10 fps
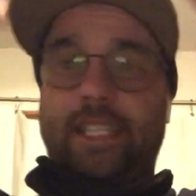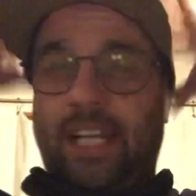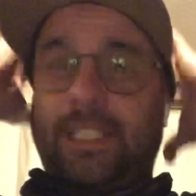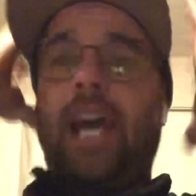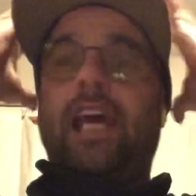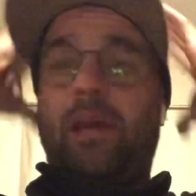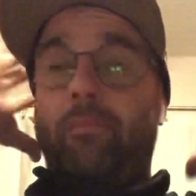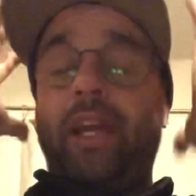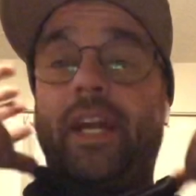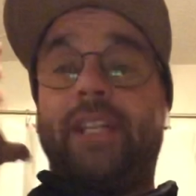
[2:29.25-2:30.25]
and that's
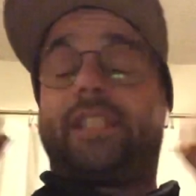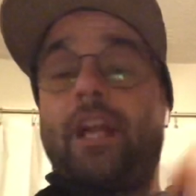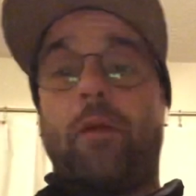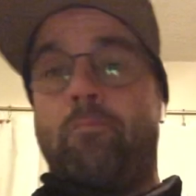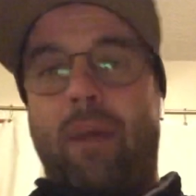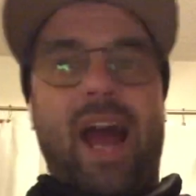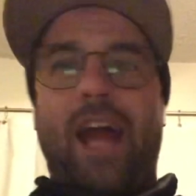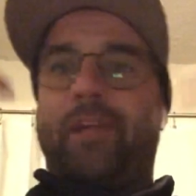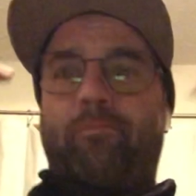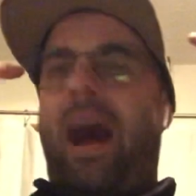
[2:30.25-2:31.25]
emitted into their
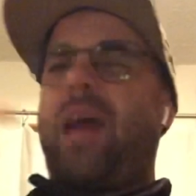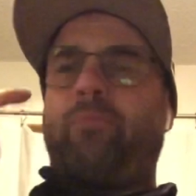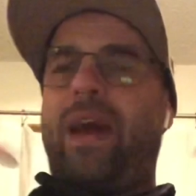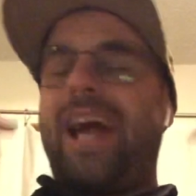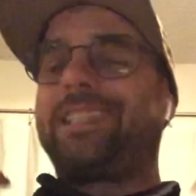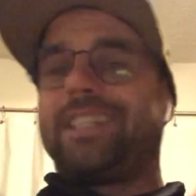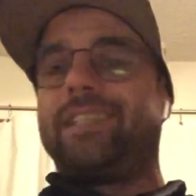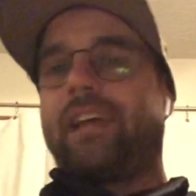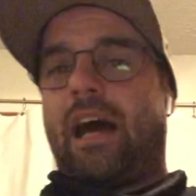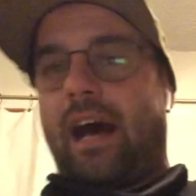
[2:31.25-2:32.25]
mind,
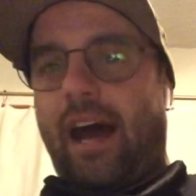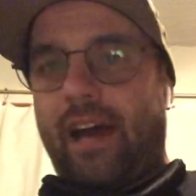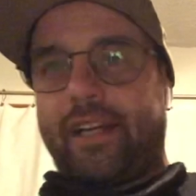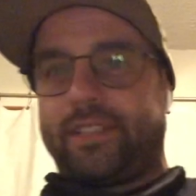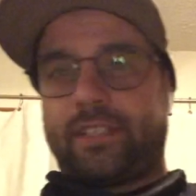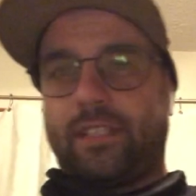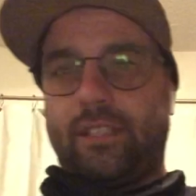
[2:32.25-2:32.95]
bypassing the eyes.